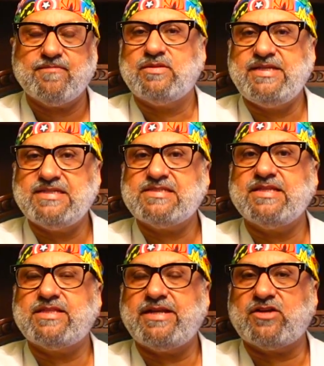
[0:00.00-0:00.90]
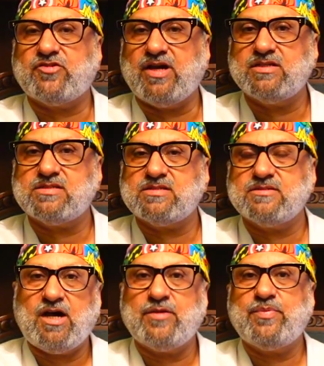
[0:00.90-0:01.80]
These synthetic drugs
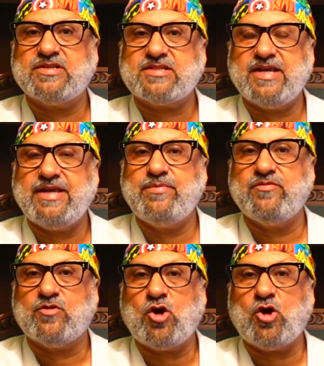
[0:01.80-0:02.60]
are prescribed